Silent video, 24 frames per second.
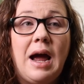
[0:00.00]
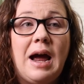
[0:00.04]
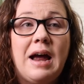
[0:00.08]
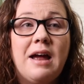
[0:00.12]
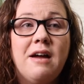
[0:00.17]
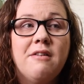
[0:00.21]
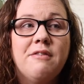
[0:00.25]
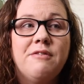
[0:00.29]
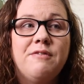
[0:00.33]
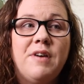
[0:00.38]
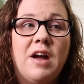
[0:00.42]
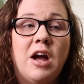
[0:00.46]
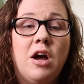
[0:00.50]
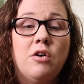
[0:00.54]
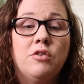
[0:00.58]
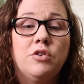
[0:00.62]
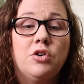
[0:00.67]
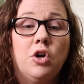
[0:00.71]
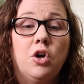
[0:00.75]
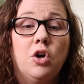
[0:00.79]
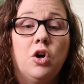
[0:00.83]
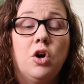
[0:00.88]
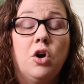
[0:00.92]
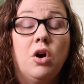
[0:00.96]
I have
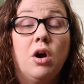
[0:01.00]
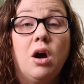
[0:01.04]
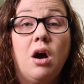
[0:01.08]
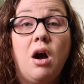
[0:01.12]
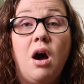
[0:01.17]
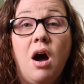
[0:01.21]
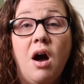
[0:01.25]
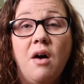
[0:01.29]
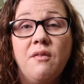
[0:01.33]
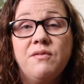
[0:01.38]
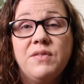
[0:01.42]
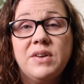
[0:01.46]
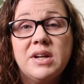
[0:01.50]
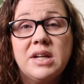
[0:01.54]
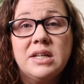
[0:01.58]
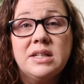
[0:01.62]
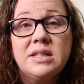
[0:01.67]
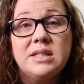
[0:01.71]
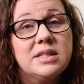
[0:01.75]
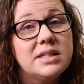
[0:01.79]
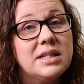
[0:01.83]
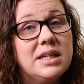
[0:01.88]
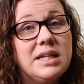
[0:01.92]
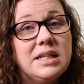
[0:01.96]
found her
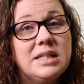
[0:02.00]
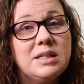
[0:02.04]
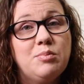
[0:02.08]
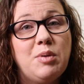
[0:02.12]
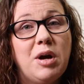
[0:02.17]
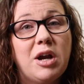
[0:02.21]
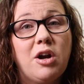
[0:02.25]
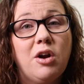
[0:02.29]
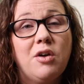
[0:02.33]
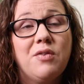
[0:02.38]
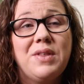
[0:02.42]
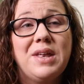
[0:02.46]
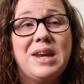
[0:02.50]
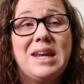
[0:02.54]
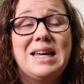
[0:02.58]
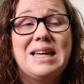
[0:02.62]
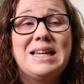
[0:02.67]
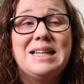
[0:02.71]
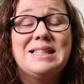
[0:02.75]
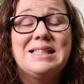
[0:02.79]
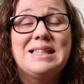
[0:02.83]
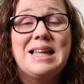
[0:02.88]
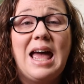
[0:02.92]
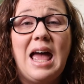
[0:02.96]
confidence is better than it
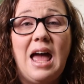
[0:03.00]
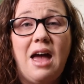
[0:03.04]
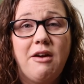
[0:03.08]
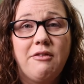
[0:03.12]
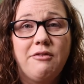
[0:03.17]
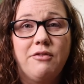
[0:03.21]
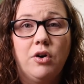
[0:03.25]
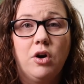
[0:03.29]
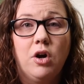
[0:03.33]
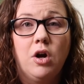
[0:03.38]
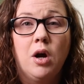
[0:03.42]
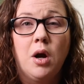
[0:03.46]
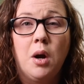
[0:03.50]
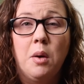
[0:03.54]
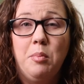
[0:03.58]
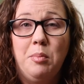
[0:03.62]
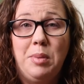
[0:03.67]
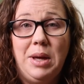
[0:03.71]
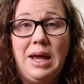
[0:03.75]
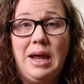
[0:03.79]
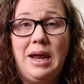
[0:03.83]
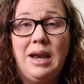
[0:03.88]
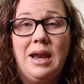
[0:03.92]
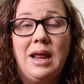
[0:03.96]
has ever
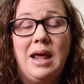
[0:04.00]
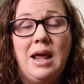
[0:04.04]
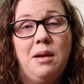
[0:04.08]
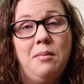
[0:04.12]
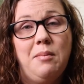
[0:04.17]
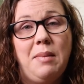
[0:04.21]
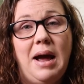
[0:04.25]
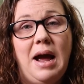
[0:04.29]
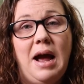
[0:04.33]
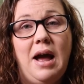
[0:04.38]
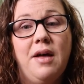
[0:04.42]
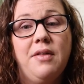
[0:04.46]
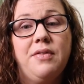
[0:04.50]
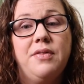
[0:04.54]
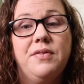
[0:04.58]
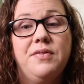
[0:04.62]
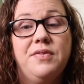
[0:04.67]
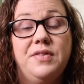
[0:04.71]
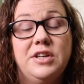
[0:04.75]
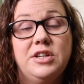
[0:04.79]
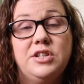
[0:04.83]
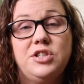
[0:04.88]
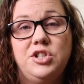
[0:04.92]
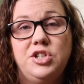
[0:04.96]
been in math
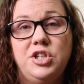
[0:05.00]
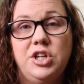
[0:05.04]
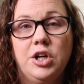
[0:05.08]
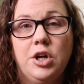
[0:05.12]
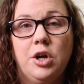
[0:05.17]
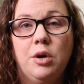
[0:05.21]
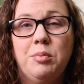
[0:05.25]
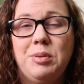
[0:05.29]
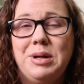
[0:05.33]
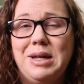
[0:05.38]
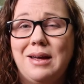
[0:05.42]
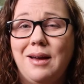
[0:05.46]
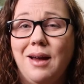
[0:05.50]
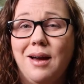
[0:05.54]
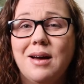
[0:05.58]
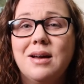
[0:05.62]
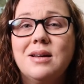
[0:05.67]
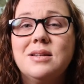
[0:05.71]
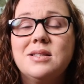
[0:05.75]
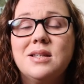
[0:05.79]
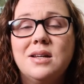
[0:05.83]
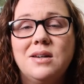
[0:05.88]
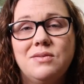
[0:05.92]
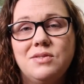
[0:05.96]
this year
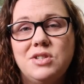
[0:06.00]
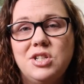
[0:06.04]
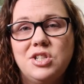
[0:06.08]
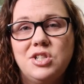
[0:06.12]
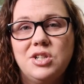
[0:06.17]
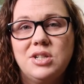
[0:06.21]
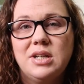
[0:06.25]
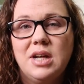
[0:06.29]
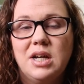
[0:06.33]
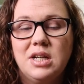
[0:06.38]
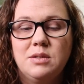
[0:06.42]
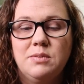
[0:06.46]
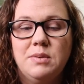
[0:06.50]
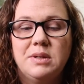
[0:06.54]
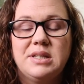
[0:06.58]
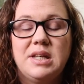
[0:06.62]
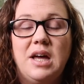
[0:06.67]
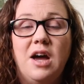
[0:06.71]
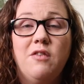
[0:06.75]
because of teaching textbooks.